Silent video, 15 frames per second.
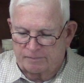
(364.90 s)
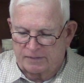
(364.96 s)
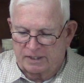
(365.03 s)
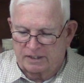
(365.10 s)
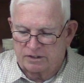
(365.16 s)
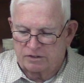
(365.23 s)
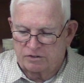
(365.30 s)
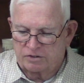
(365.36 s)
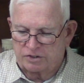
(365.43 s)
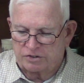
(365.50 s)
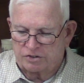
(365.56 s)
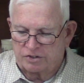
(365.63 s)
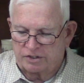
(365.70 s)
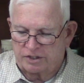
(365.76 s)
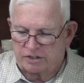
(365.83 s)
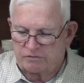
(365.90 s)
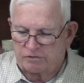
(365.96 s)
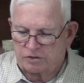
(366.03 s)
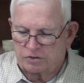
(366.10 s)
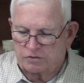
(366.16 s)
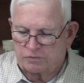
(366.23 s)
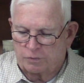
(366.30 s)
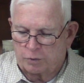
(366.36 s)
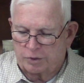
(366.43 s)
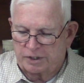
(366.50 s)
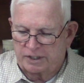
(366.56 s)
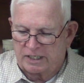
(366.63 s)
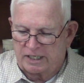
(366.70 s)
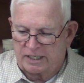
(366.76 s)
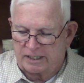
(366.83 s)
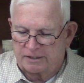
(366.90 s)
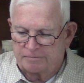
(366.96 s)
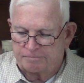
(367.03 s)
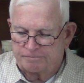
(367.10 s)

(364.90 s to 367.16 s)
So let's look at verse 49.